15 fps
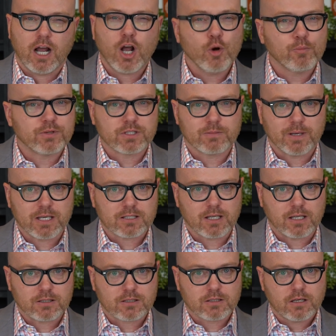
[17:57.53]
I hope this makes
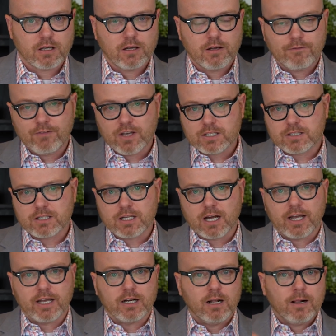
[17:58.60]
sense. Fix the
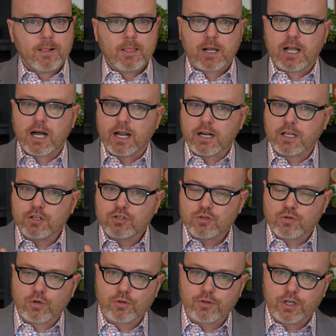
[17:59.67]
diet. Got to
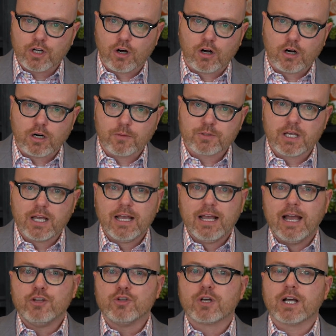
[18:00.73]
control the carbs,
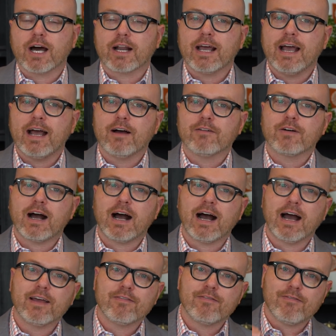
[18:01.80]
and you got to have
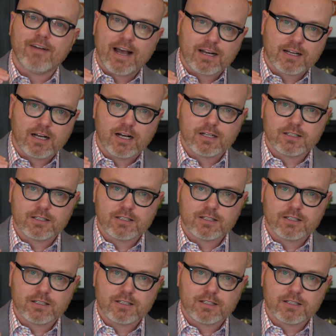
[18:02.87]
high fat